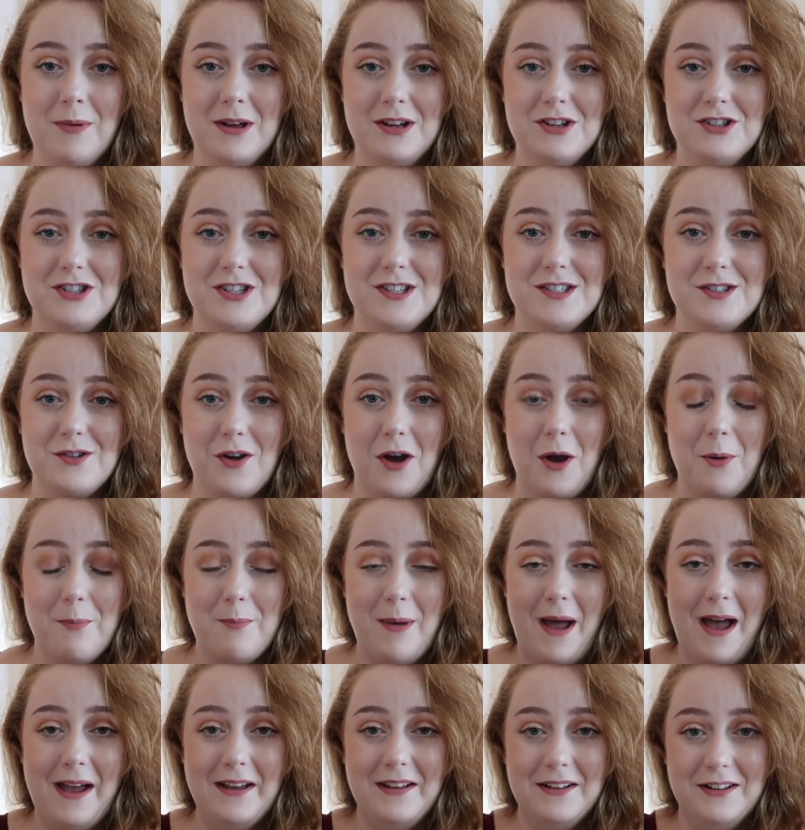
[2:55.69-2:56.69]
and she's got a
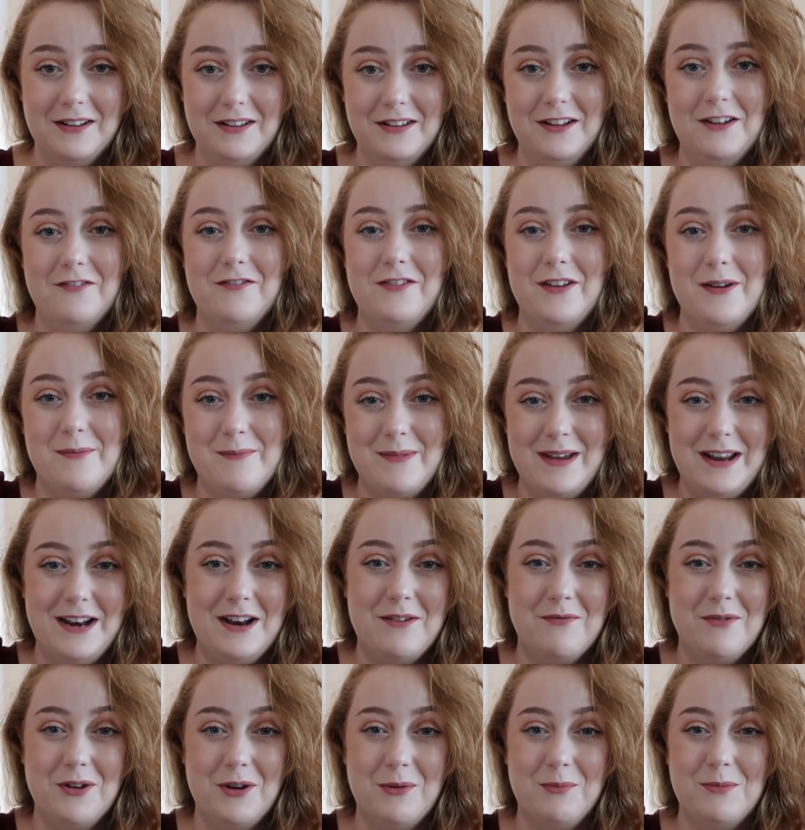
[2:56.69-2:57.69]
pile of them in
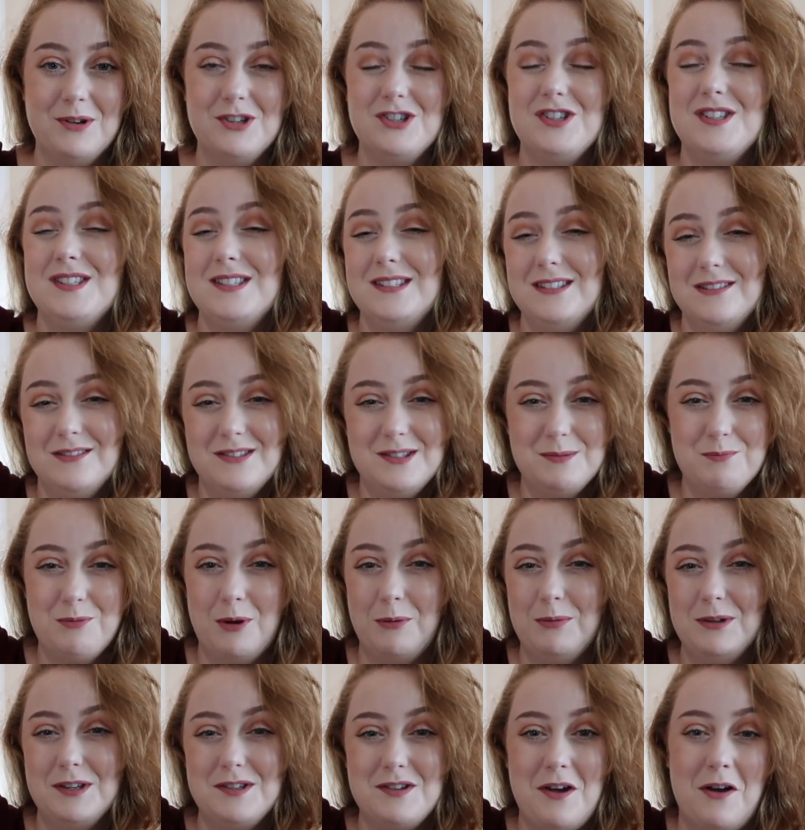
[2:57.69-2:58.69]
a room which is
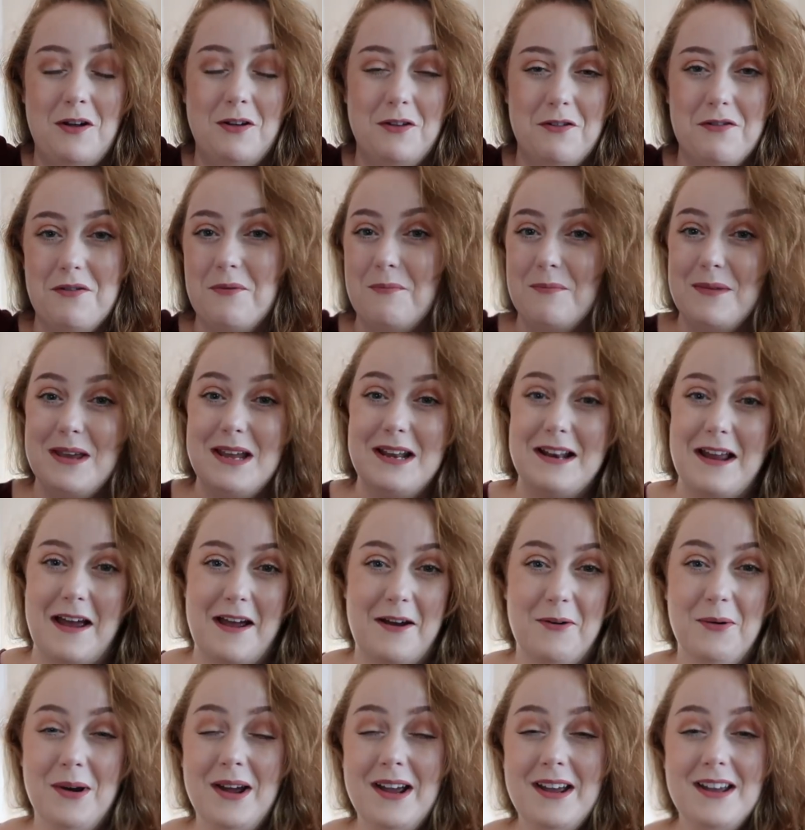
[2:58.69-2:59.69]
probably taller than me
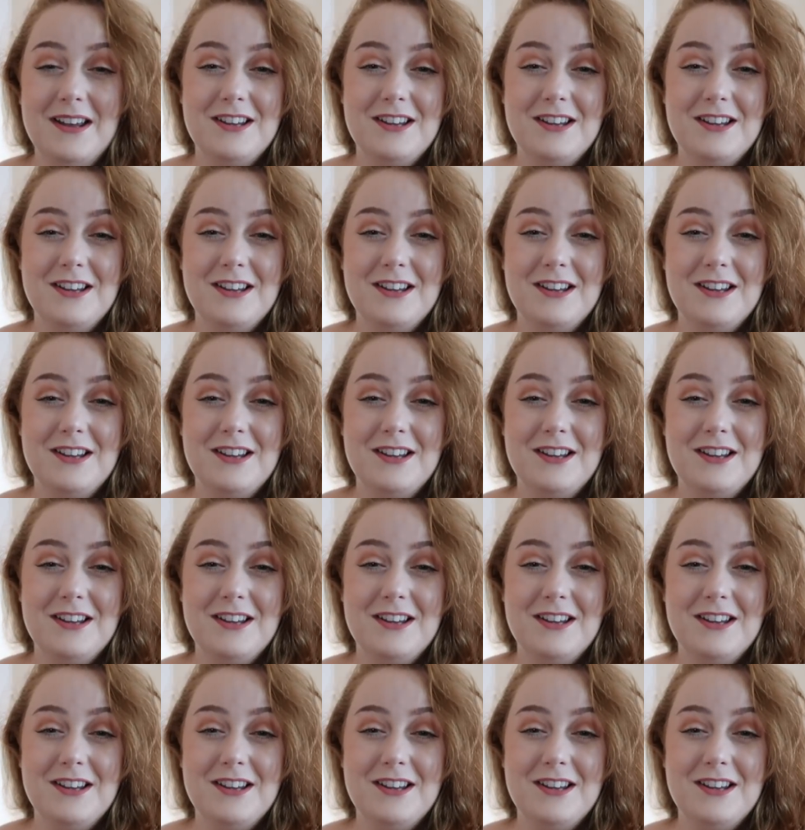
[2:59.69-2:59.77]
now.